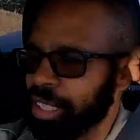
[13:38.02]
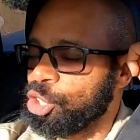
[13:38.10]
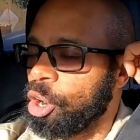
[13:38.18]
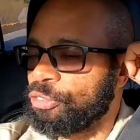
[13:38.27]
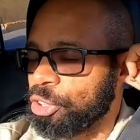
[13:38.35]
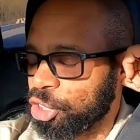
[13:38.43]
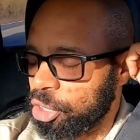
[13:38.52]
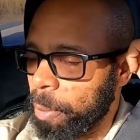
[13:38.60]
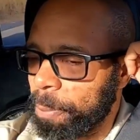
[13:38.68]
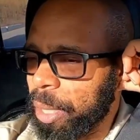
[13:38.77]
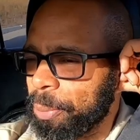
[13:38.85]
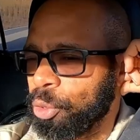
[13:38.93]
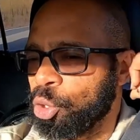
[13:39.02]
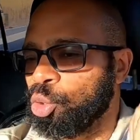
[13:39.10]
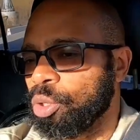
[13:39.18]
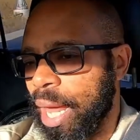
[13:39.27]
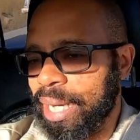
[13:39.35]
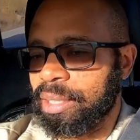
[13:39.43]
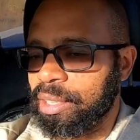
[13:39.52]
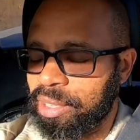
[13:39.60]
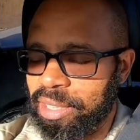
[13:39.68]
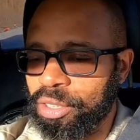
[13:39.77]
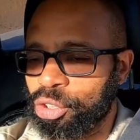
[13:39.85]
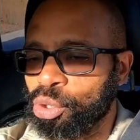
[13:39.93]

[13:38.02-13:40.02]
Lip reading: you know, for some people who like to see